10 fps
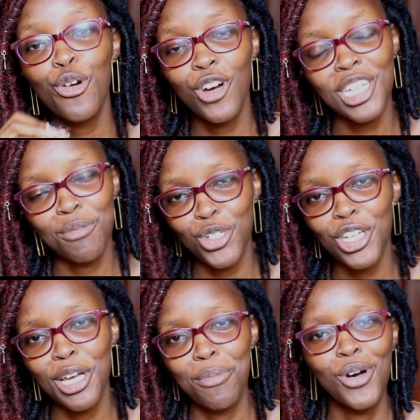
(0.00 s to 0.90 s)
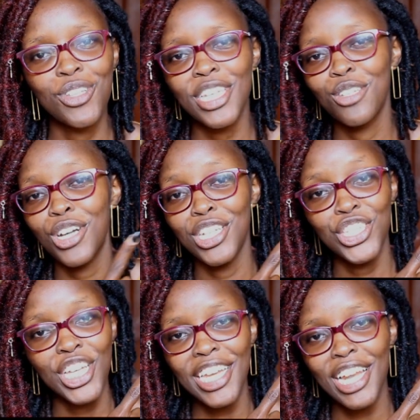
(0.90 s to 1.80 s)
know what I'm talking about, then you can
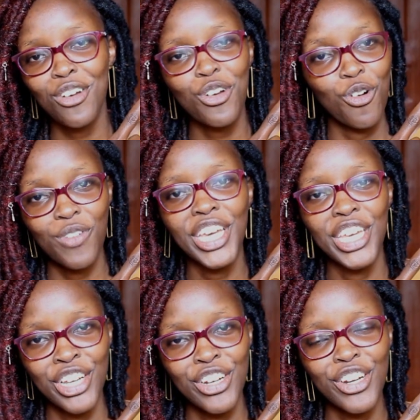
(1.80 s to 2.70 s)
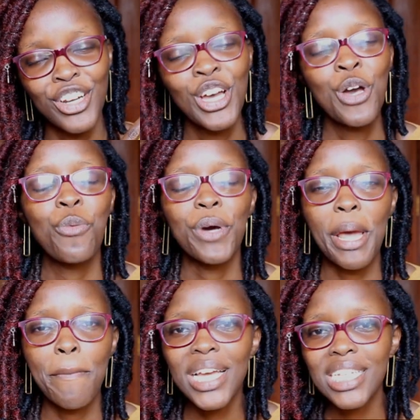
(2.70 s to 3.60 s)
check it out over here. When
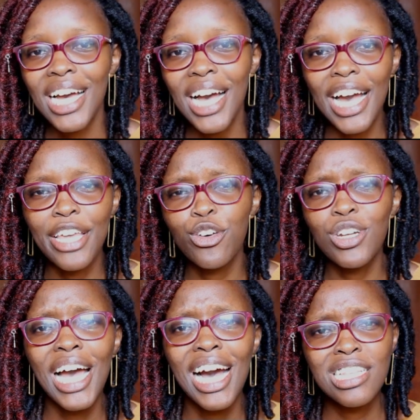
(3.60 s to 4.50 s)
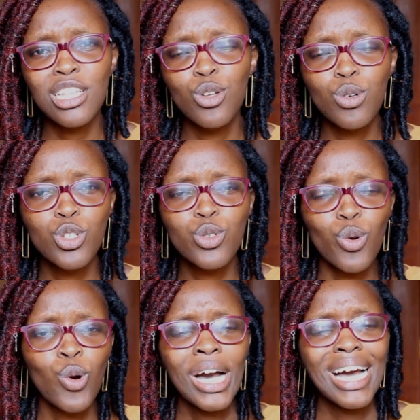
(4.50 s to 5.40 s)
I met her, I thought hers looked
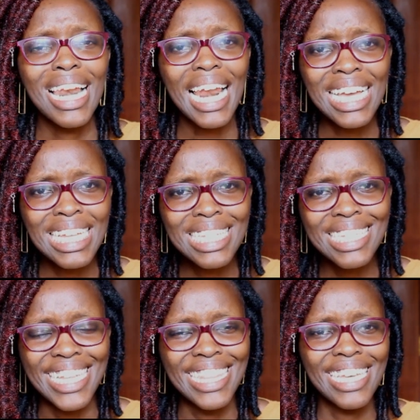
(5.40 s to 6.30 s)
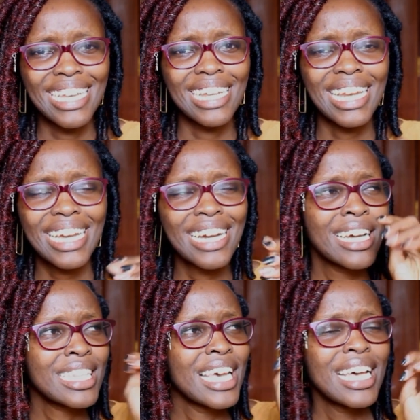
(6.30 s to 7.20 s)
so light and
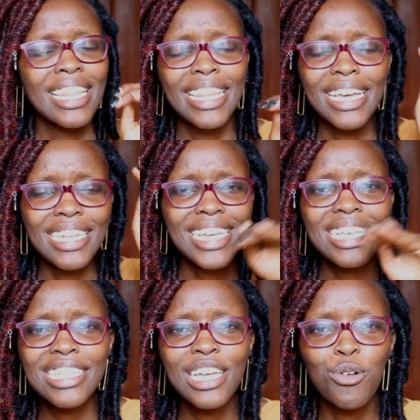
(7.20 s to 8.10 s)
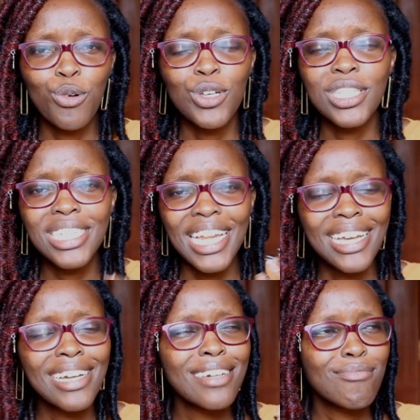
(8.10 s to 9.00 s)
the texture was
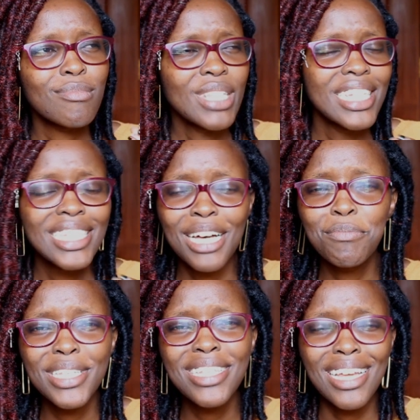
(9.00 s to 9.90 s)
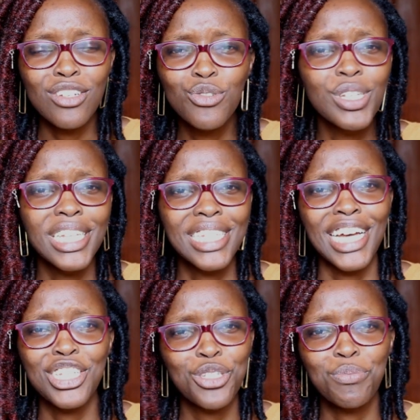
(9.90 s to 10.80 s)
like something that really
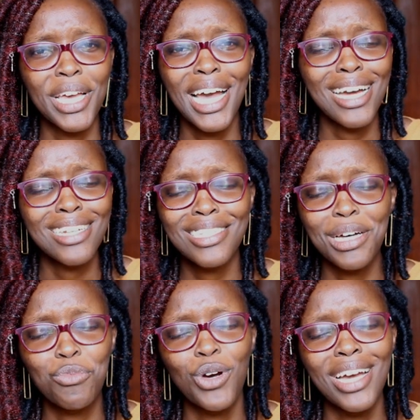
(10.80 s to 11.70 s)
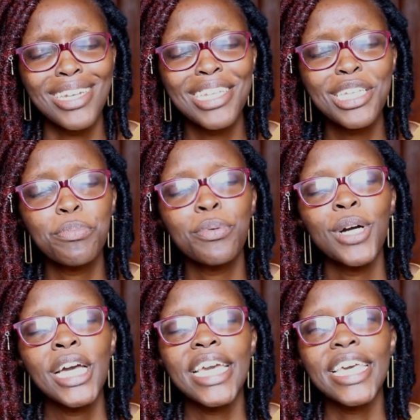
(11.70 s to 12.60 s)
touched my heart somewhere deep
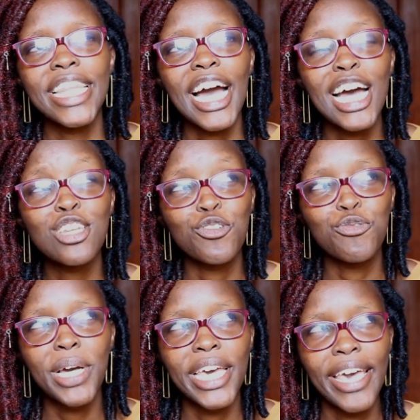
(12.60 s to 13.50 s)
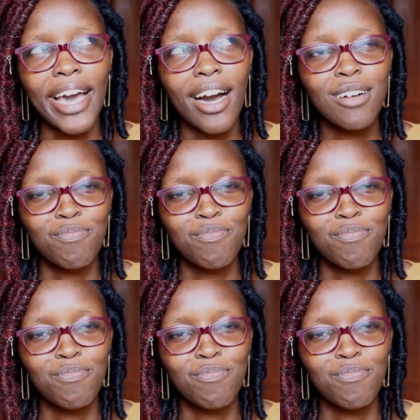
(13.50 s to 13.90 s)
in the heart of my hair.